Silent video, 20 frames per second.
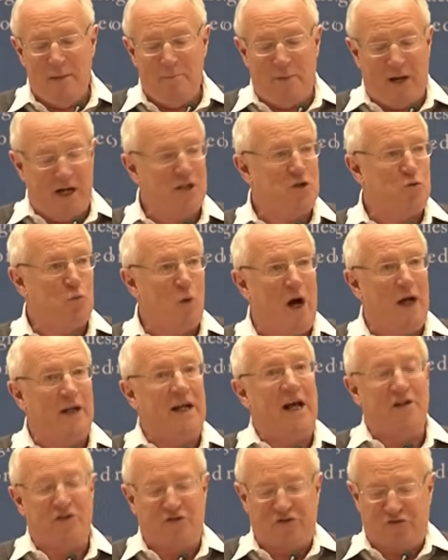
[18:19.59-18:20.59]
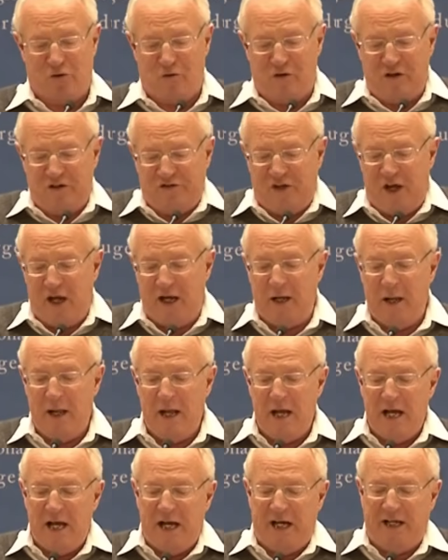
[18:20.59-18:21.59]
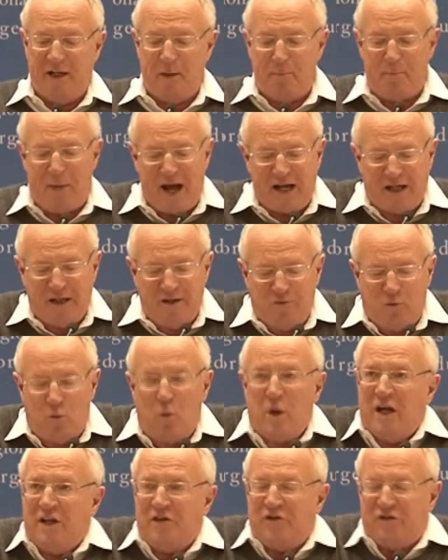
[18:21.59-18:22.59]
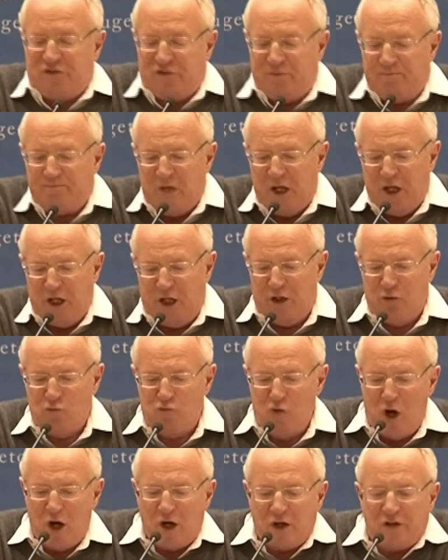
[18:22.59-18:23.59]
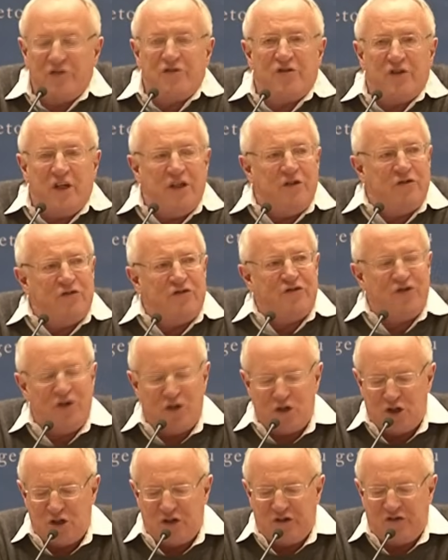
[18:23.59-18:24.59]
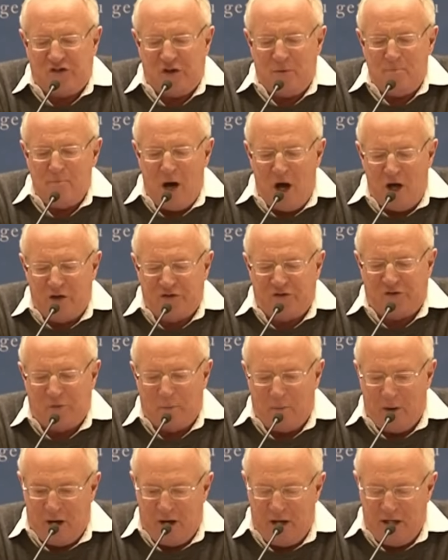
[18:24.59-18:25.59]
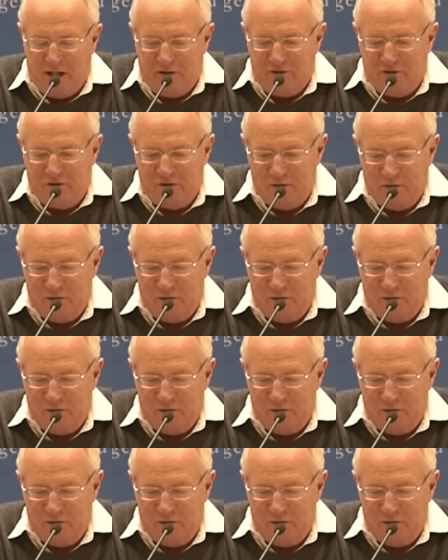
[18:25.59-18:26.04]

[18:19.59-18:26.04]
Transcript: Page 1 had a story saying, in a battle of wits, Iraq's insurgency mastermind,